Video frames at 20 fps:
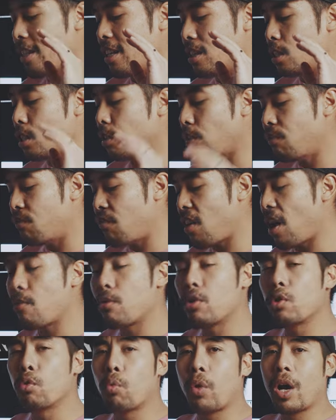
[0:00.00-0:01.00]
it is
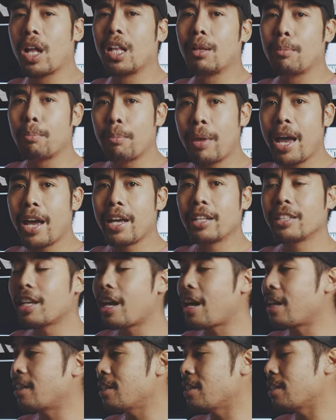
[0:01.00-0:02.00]
very well made
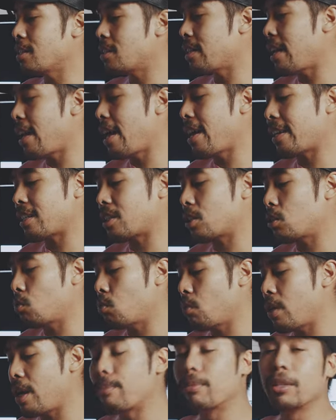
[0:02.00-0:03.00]
and is
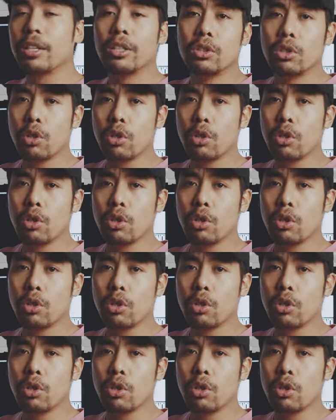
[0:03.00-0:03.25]
extremely